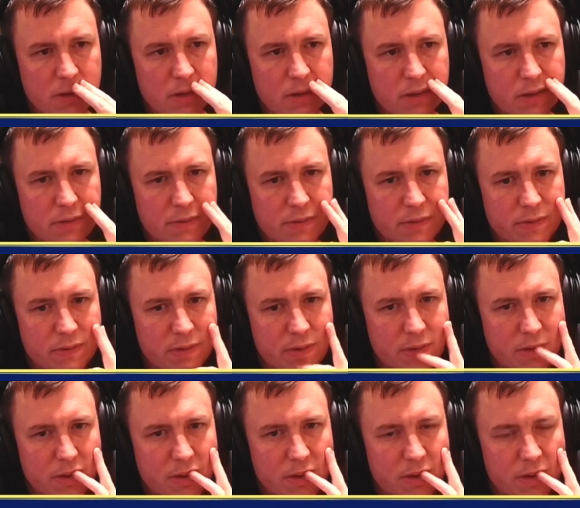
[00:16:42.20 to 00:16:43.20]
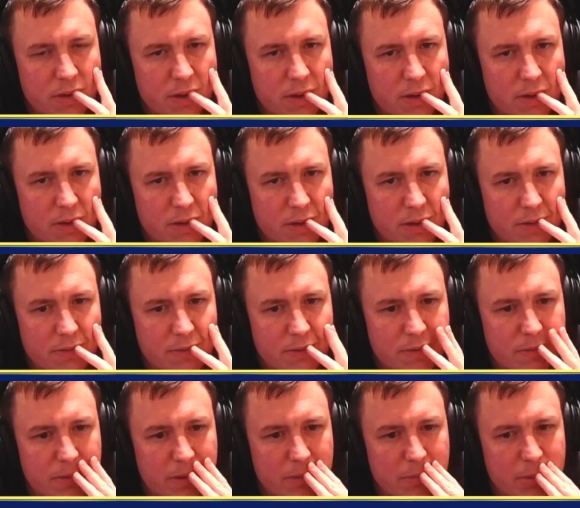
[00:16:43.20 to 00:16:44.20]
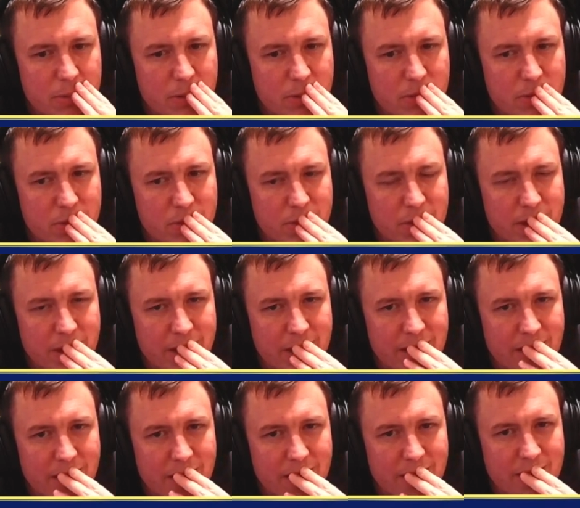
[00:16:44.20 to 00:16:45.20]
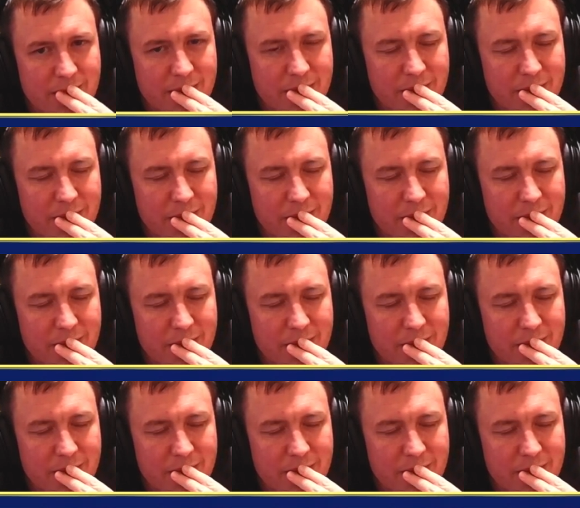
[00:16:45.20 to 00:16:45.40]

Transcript: Obviously, they could have something brutal here, like